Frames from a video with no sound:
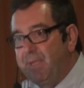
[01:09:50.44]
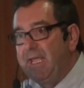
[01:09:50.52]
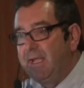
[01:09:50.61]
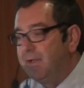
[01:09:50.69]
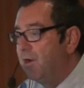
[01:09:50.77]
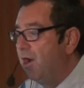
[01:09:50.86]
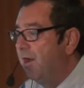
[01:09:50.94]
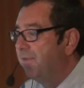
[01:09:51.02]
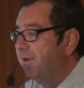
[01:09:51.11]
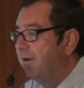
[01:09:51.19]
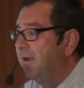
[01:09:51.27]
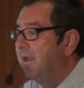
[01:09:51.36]
being an
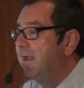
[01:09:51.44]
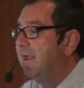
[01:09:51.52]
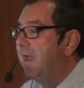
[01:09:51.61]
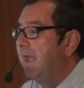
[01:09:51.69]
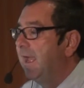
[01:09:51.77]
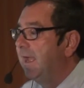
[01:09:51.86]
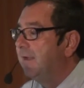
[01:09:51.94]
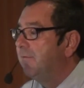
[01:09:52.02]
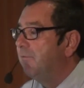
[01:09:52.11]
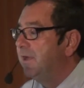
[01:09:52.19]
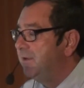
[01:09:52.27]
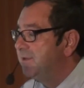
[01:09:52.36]
author,
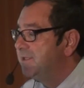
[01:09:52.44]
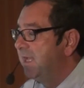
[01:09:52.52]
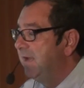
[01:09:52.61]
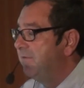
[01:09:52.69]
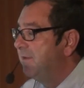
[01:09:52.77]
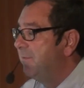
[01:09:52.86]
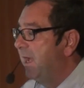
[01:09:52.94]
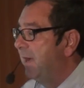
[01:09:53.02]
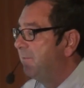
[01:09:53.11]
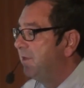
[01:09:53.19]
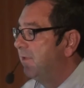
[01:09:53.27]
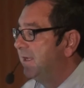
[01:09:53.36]
and when you save the
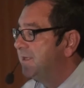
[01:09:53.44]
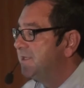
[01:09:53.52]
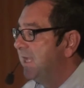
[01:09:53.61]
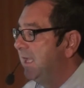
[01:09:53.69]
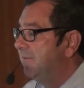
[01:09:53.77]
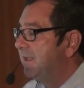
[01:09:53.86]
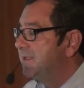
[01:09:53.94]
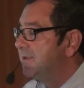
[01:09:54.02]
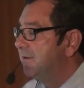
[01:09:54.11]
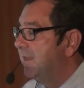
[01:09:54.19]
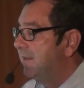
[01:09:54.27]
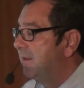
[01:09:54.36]
map, you want to save it
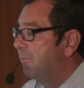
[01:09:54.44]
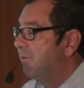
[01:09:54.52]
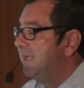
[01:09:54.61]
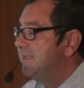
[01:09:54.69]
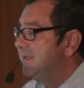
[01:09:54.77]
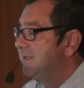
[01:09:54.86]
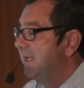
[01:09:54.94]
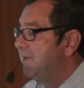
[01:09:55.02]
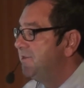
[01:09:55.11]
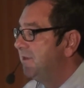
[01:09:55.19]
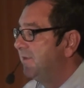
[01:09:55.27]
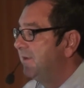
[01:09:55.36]
so that the
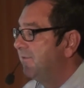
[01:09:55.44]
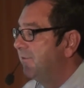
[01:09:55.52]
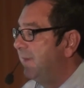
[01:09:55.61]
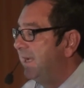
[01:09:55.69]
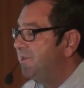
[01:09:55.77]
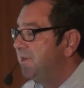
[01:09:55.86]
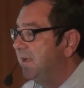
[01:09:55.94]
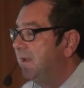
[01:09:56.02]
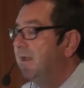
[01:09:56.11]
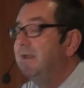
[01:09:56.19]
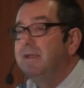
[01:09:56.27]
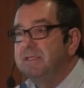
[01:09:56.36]
presentation of
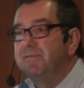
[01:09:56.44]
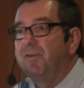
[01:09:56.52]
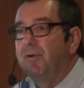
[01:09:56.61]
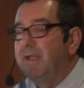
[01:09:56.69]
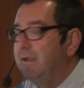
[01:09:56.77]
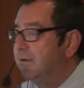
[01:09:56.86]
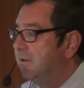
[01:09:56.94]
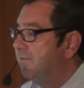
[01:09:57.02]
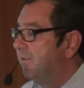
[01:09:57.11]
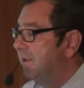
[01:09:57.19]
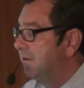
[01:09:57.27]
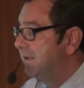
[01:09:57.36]
information is very
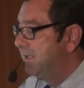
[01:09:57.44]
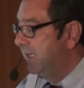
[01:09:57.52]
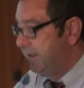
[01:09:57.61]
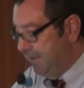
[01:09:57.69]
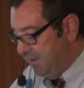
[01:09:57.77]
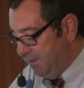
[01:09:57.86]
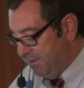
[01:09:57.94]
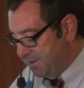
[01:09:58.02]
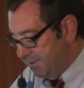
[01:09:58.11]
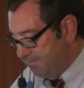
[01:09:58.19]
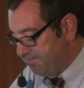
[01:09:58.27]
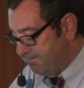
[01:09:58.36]
good for your intended
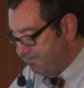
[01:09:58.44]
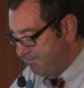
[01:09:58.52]
user.